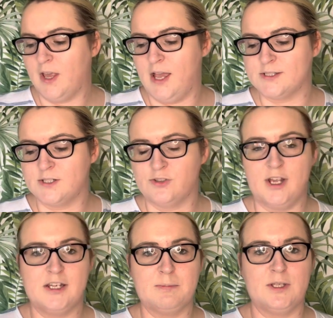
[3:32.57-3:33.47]
It's
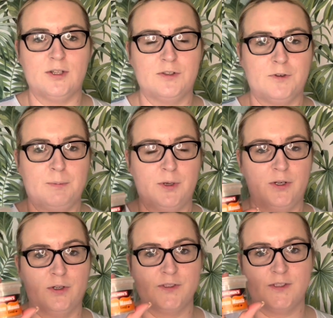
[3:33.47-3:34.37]
incredibly good for
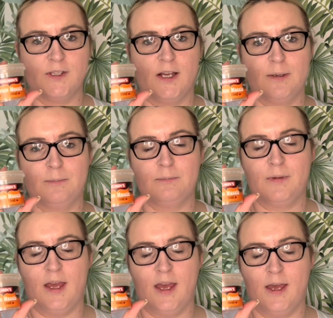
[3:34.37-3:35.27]
putting on some
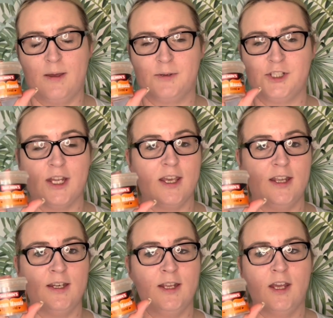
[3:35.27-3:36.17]

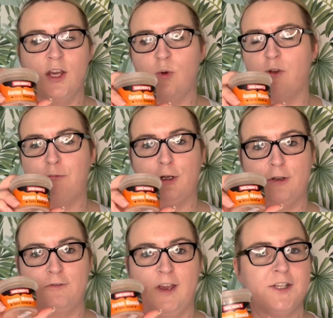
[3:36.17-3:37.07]
chicken. We've put it
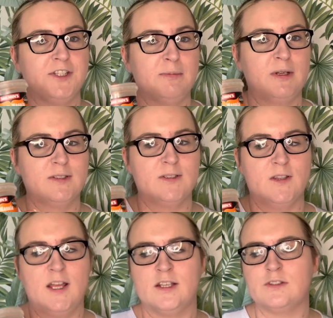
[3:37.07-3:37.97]
on vegetables and
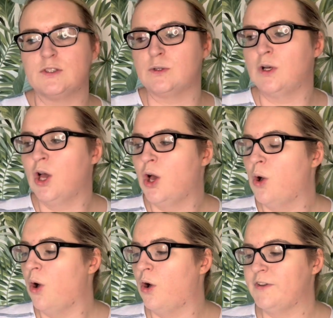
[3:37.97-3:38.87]
things, so
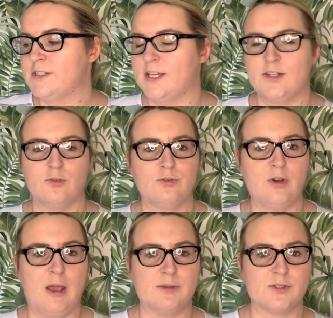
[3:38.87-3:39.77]
obviously I don't know
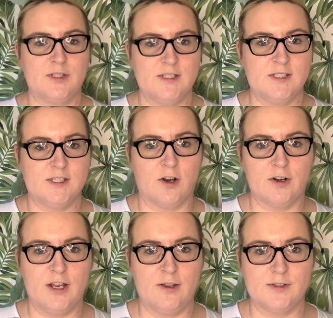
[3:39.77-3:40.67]
how it's going to
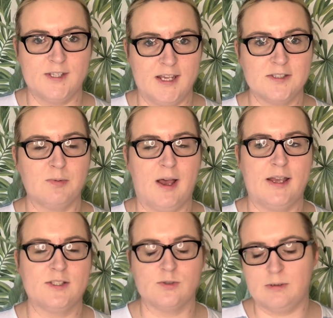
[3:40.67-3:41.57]
turn out taste
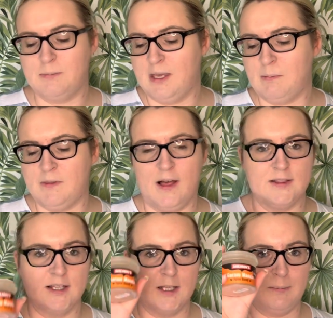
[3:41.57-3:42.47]
wise, so it may be that a
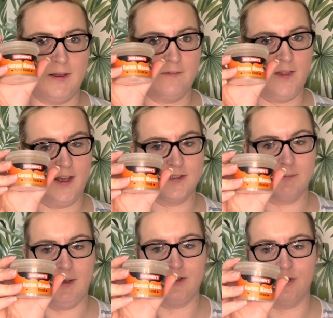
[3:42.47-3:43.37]
little bit of this
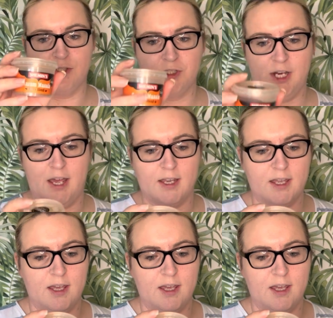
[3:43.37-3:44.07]
might do the trick.